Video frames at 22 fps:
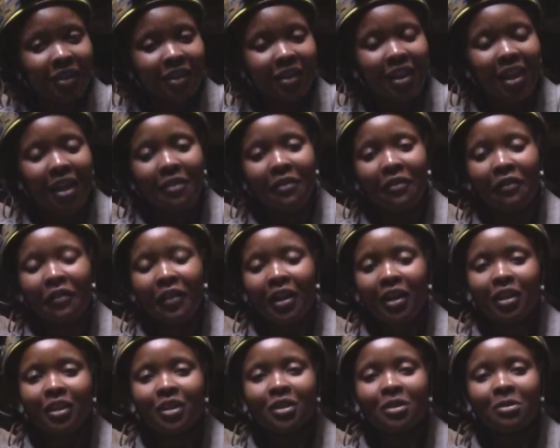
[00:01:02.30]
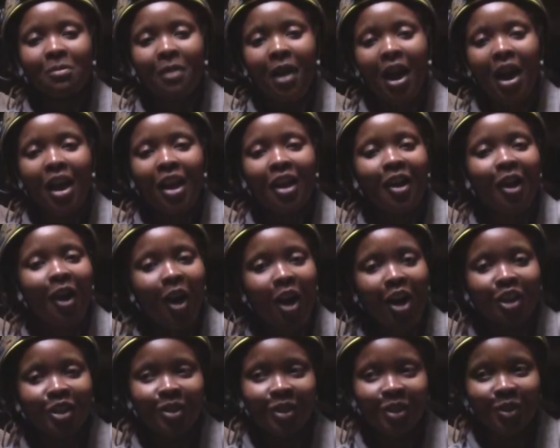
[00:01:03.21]
into that field, my
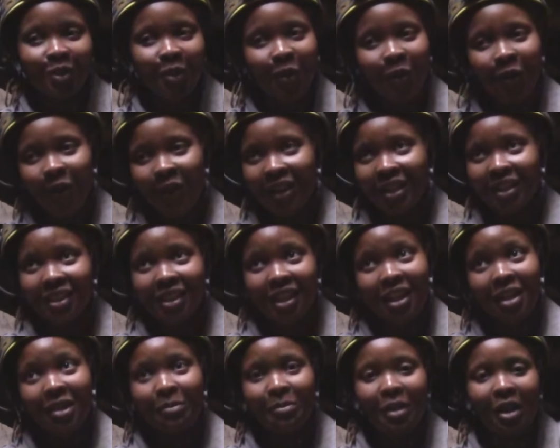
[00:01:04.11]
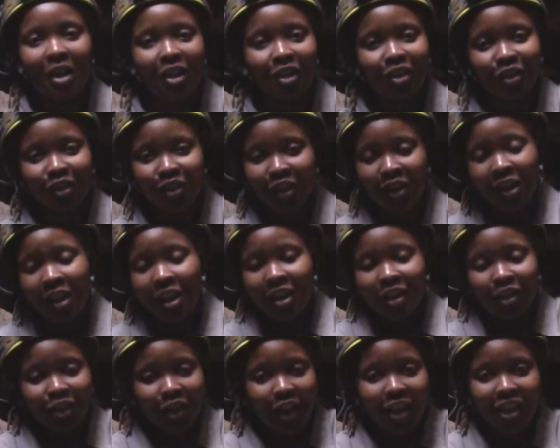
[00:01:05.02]
heart was always in
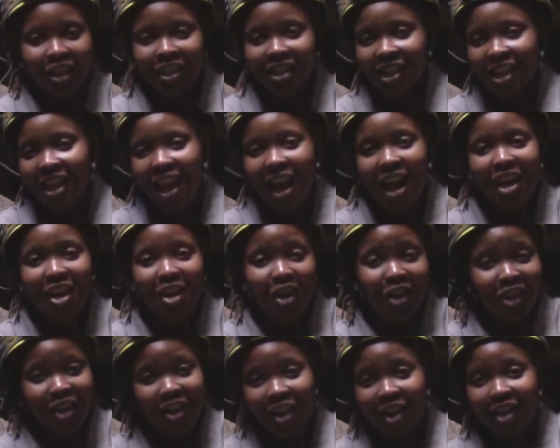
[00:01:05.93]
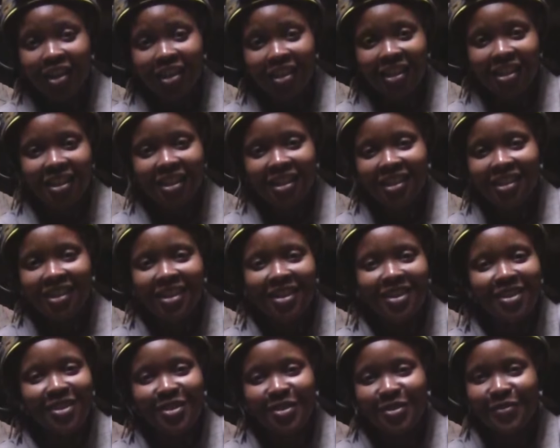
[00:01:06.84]
paleontology and archaeology.
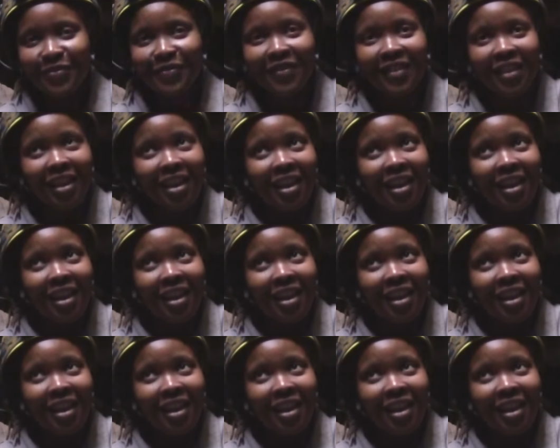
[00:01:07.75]
So